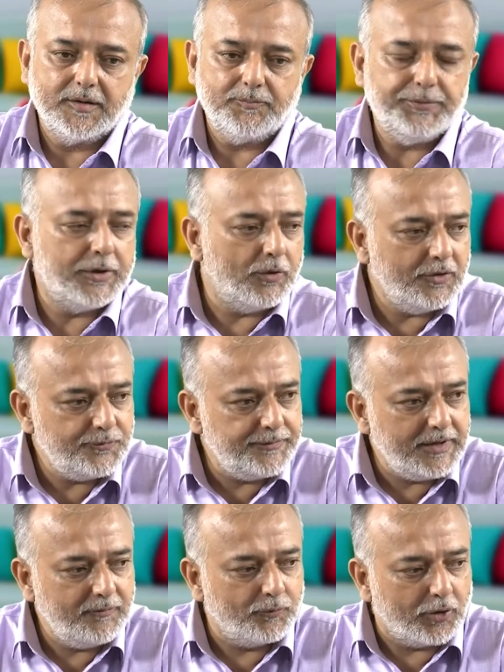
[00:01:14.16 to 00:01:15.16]
Because
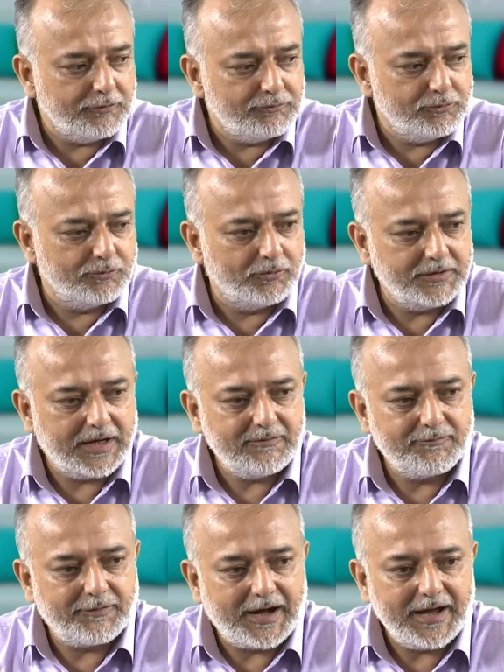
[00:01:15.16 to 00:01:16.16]
we want to know that
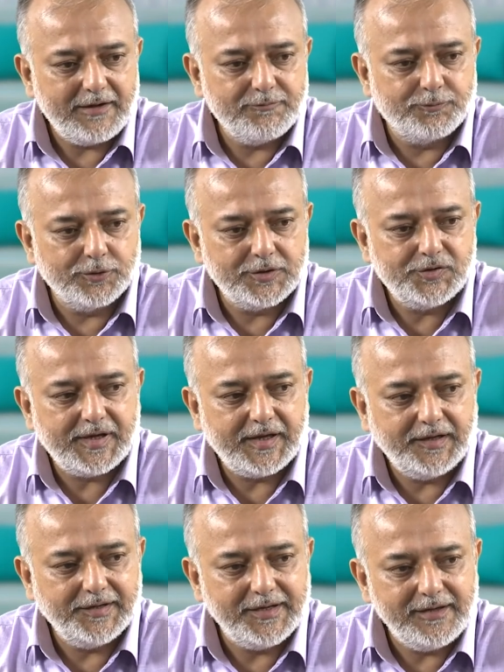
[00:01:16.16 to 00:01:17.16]
why would they
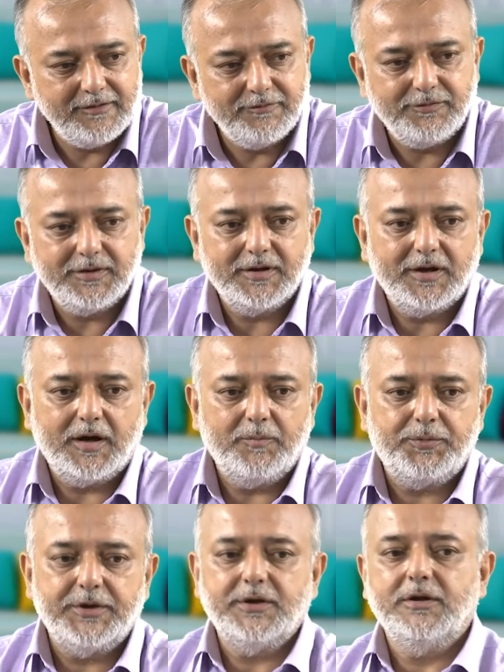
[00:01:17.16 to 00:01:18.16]
leave a
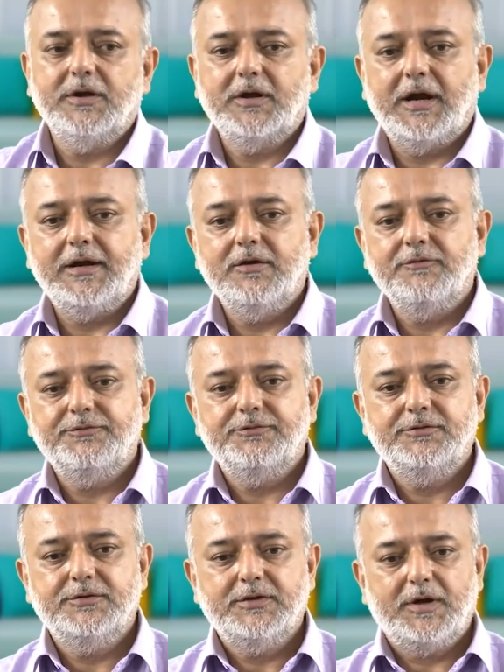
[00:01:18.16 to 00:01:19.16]
particular kind of
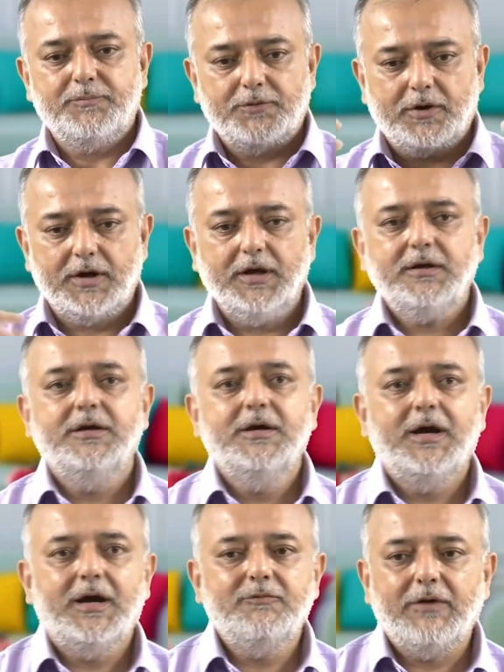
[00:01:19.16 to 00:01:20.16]
a product
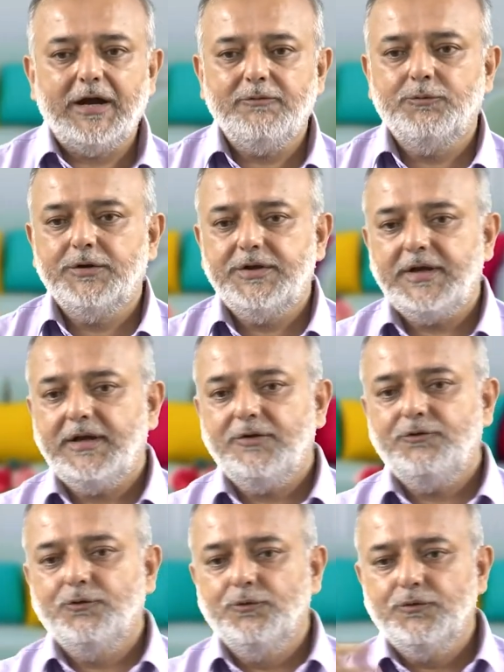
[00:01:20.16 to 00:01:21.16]
and why would they
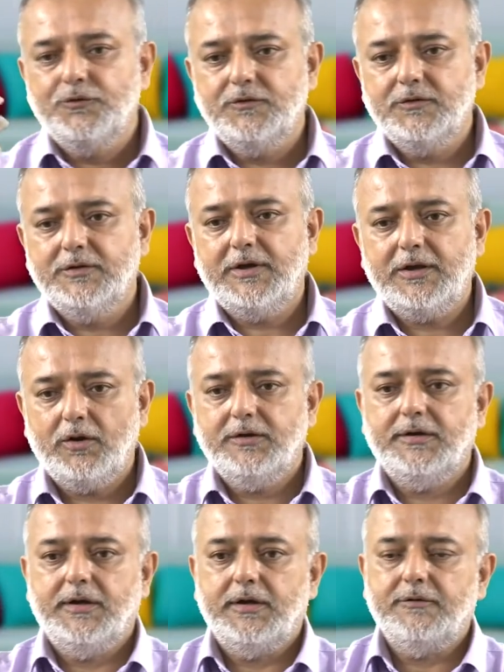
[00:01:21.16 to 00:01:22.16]
choose an
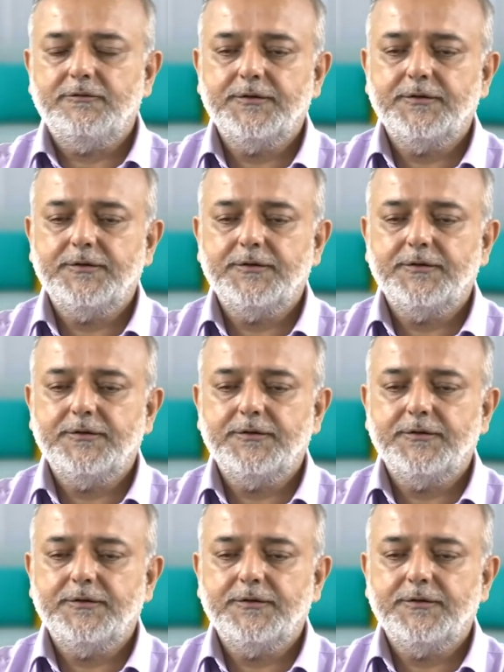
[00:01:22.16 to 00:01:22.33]
alternative.